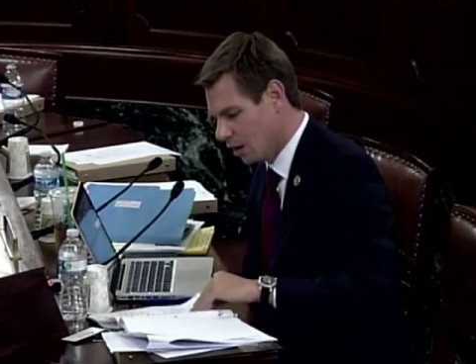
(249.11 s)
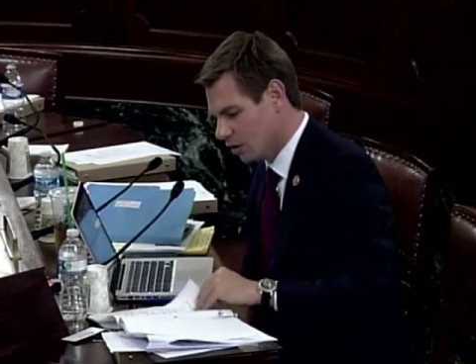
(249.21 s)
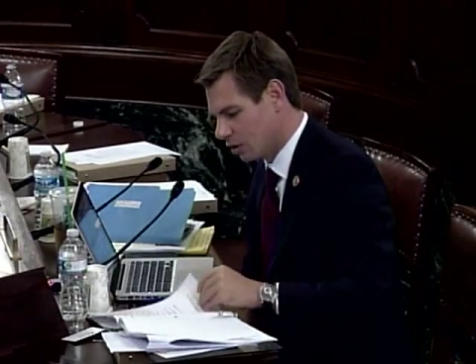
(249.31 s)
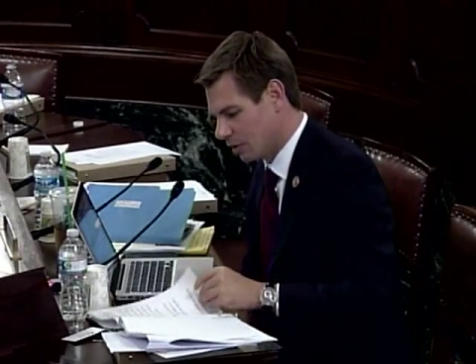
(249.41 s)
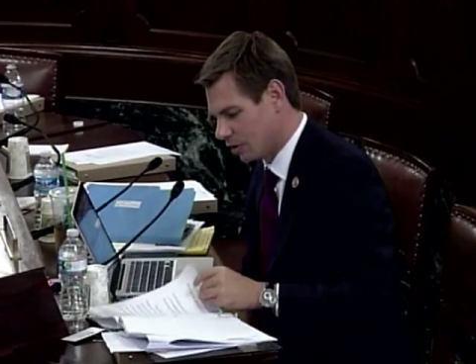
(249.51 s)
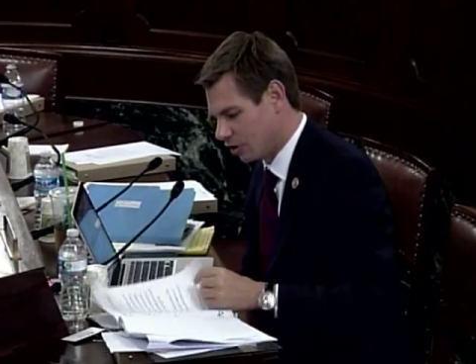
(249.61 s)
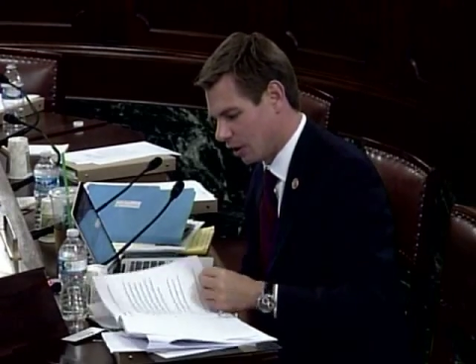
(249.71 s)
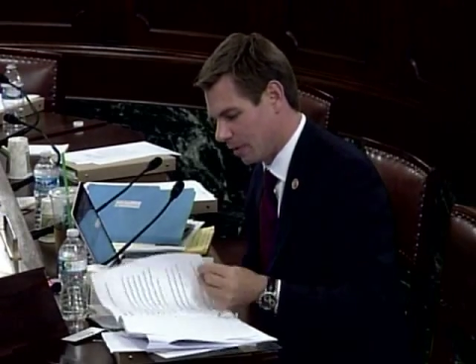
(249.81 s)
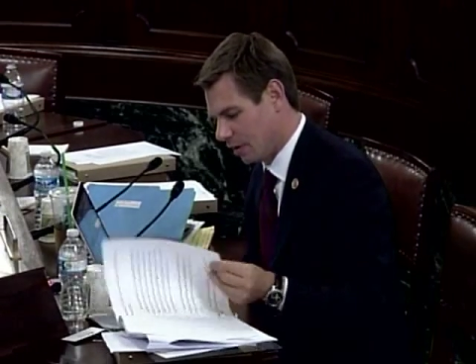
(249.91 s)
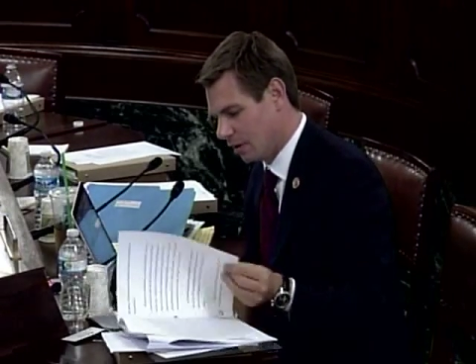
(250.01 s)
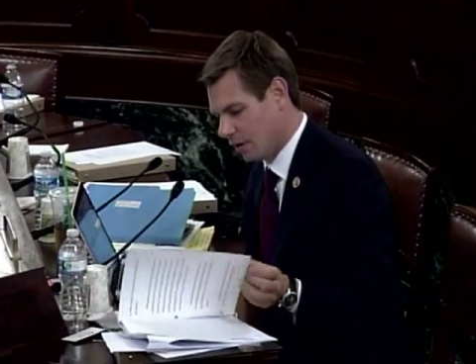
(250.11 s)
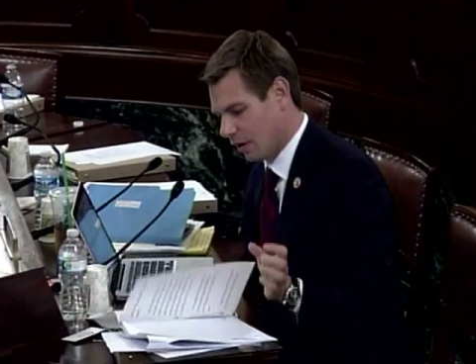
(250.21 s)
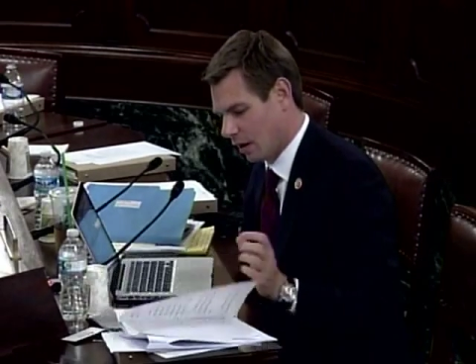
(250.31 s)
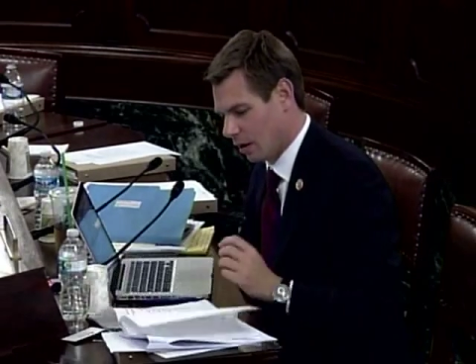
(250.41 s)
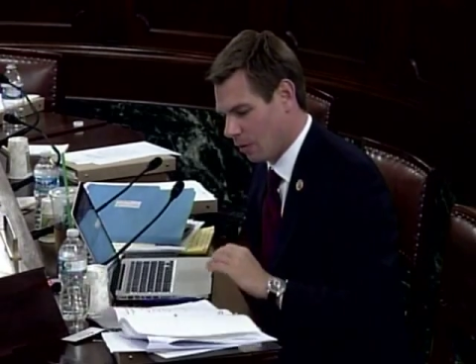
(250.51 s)
So, Mr. Chairman,
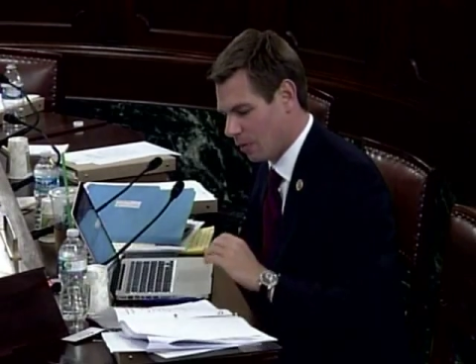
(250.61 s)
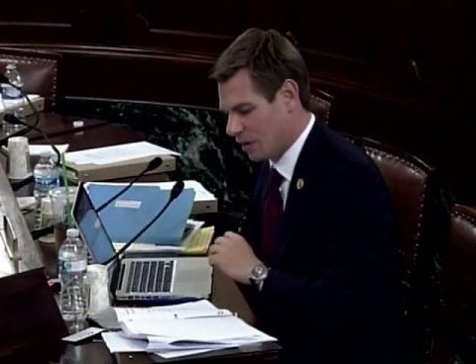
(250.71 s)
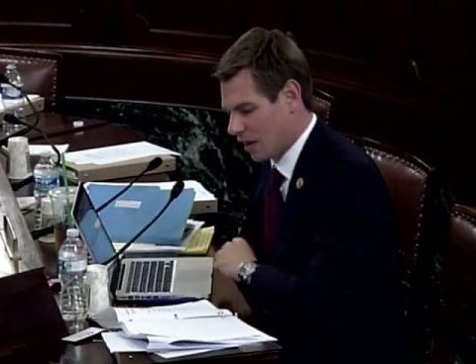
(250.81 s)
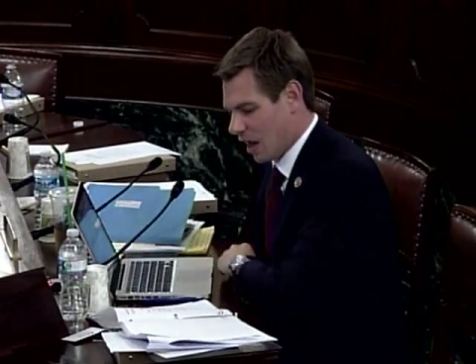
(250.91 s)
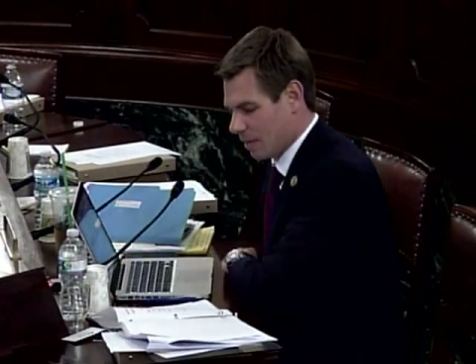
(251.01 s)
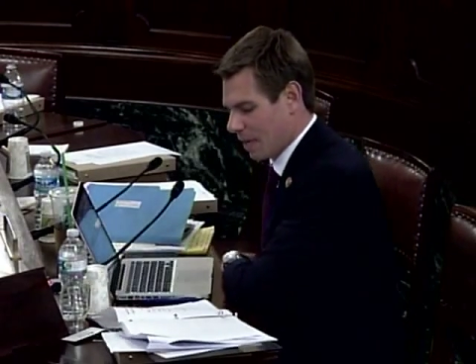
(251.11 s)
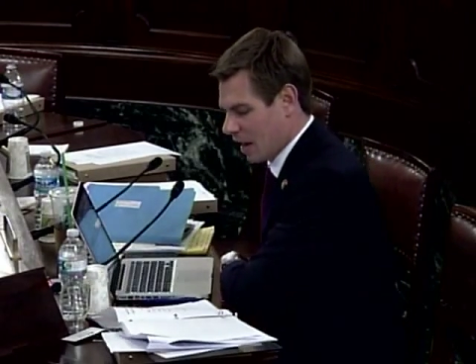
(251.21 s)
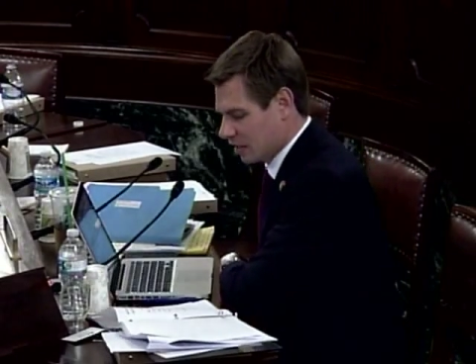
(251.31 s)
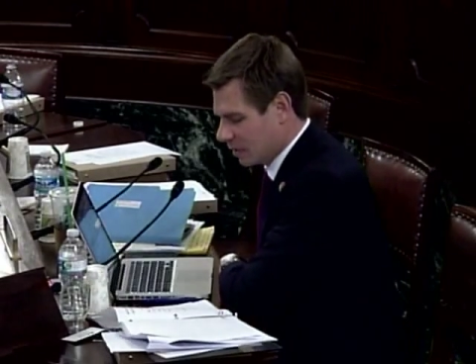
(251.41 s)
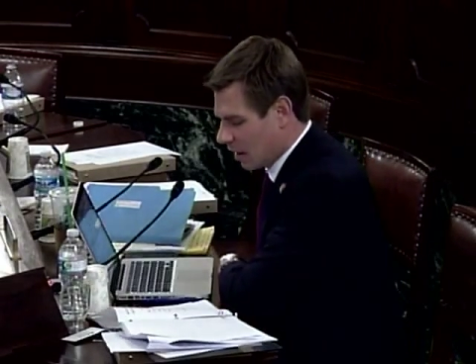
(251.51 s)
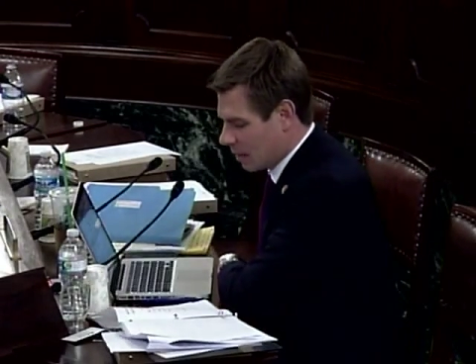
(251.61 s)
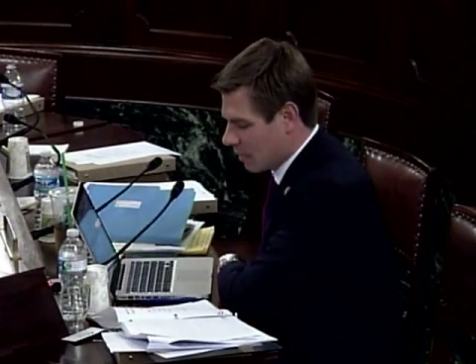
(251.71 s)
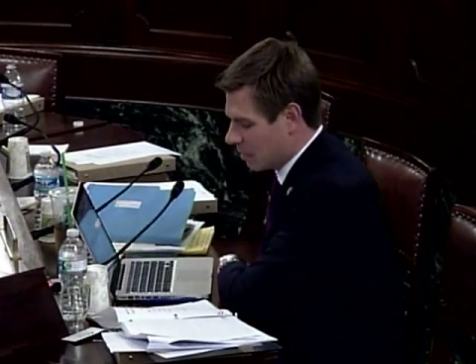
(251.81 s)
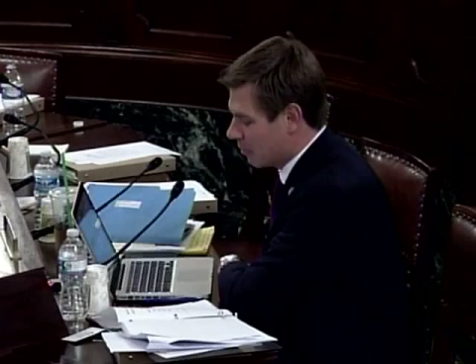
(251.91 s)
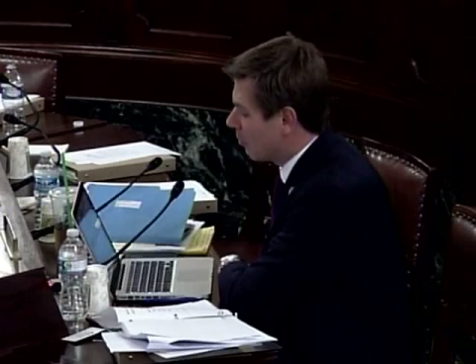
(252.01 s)
with that, passing my
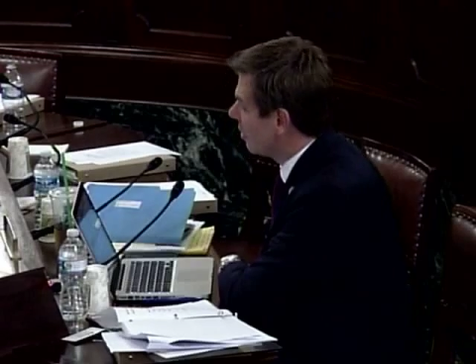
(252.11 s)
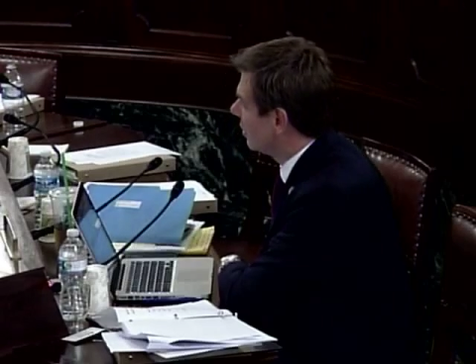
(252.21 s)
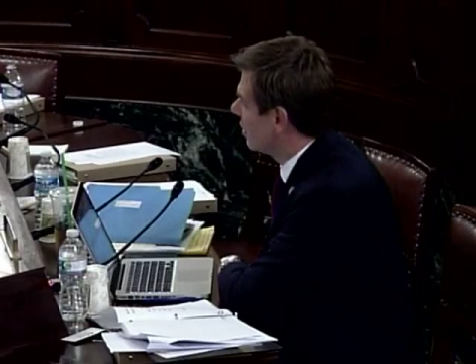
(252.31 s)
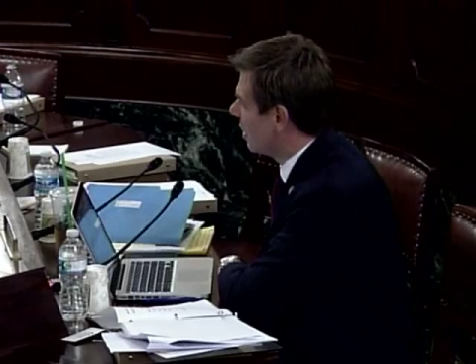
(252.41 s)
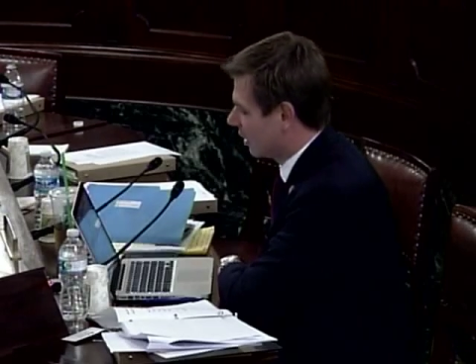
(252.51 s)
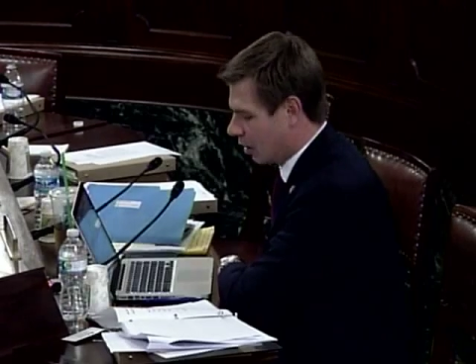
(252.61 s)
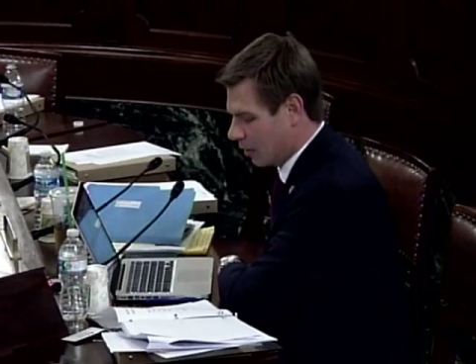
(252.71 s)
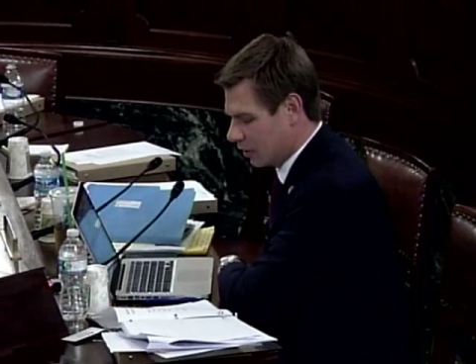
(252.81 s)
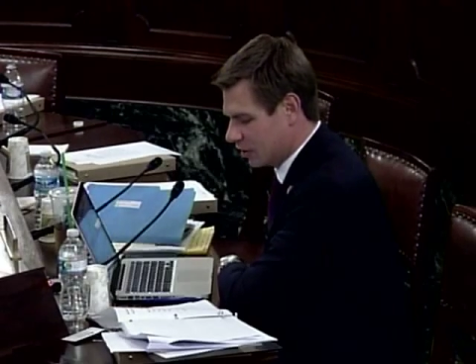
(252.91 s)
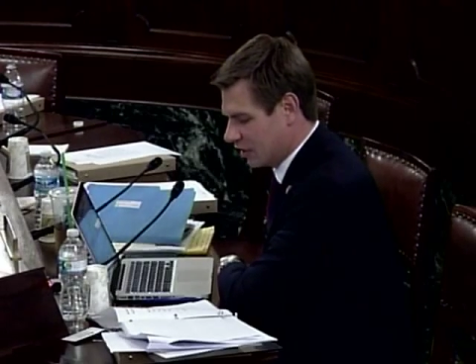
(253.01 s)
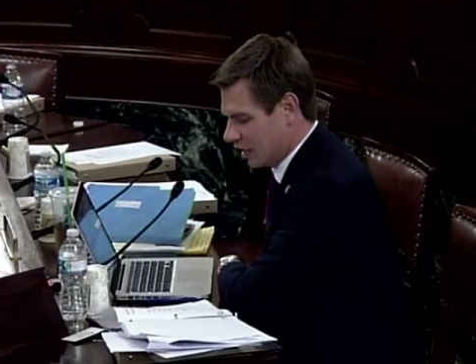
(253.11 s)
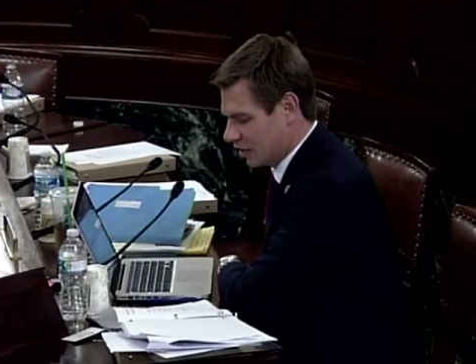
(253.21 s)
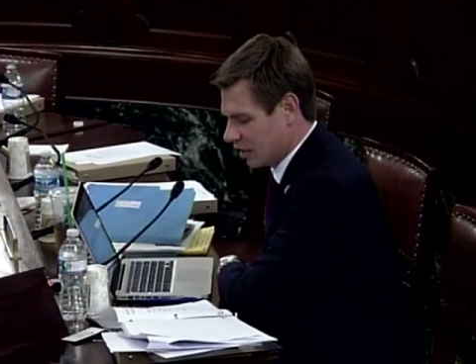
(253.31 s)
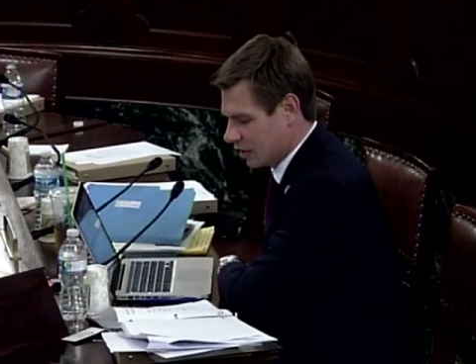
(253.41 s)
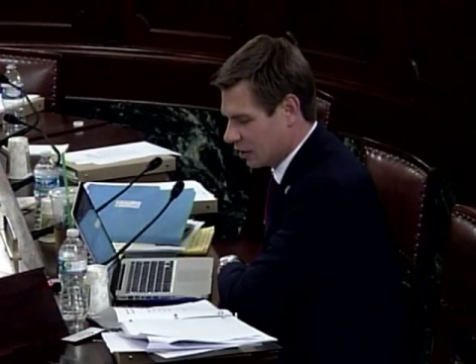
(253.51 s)
amendment would encourage
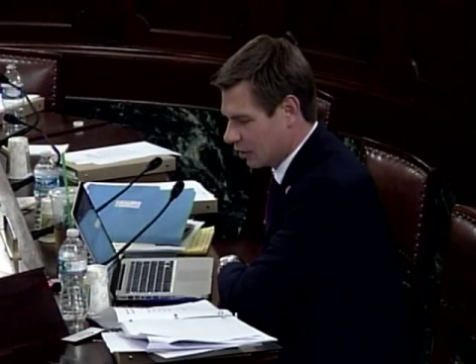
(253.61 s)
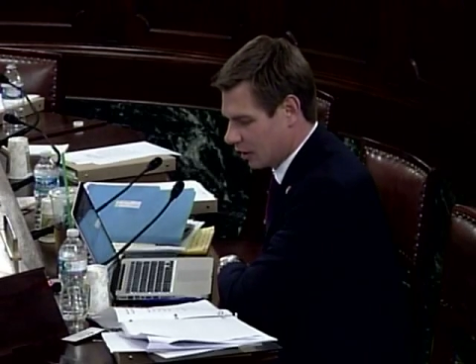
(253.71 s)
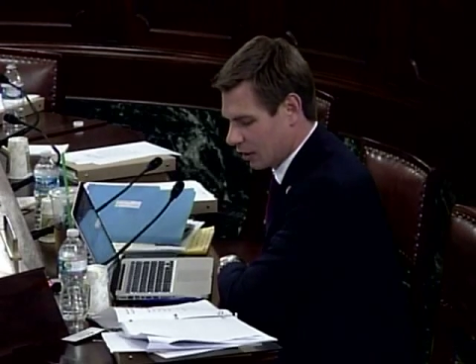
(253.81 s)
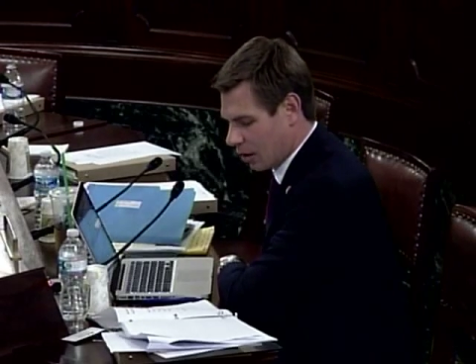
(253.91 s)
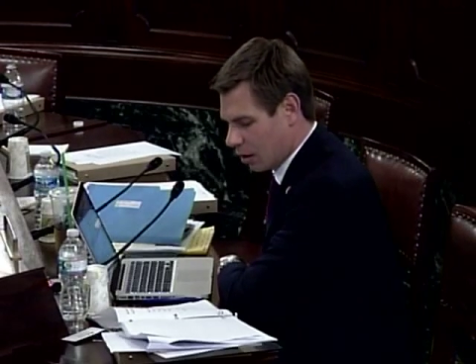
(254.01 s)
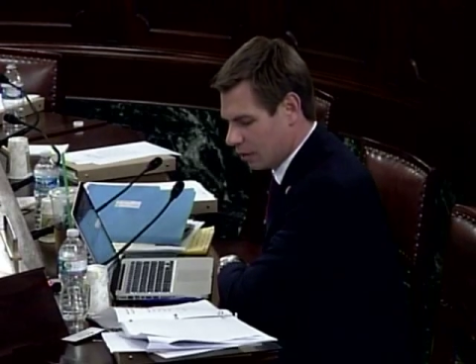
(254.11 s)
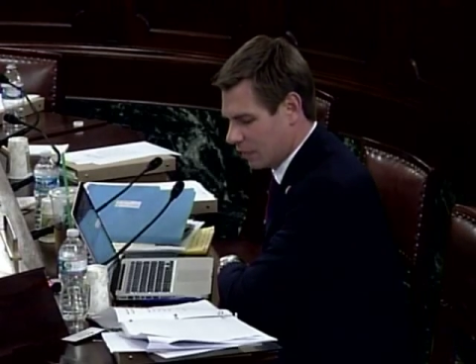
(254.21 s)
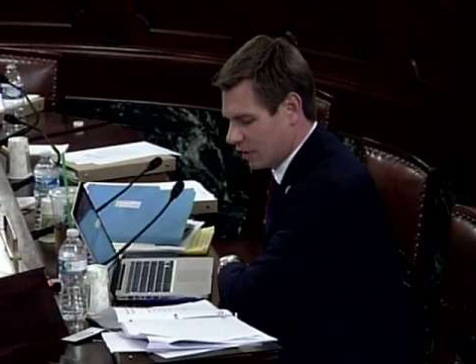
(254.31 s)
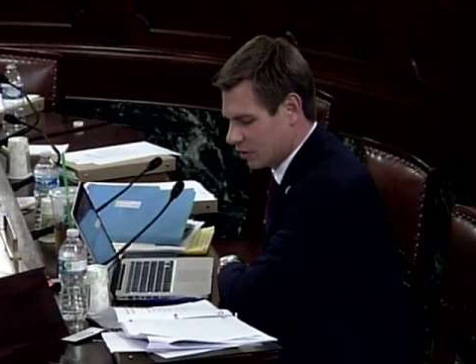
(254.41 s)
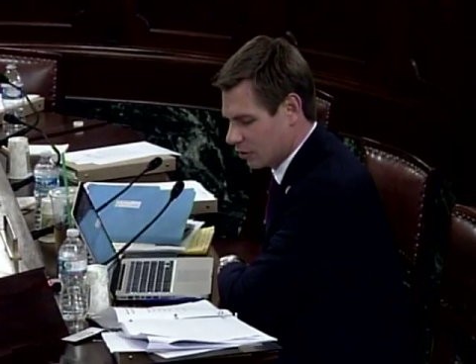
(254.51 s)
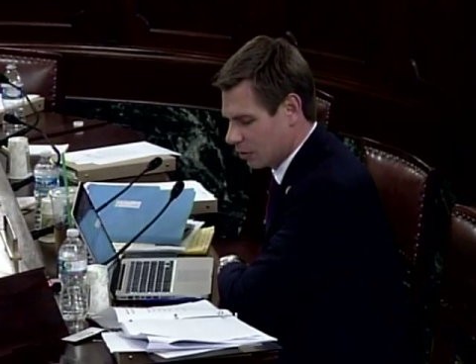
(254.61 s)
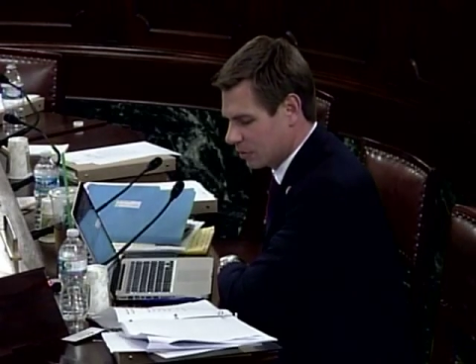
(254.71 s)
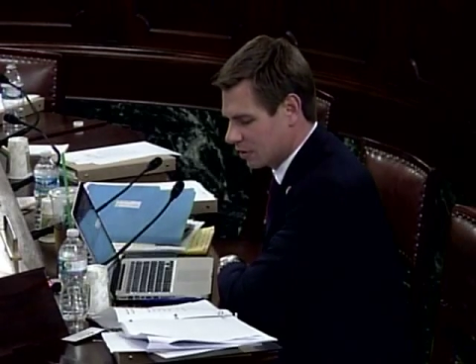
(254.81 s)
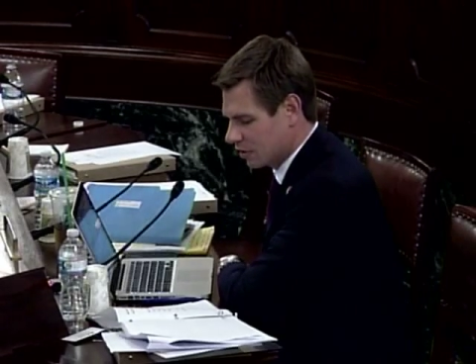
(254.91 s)
DHS to look at all of these groups,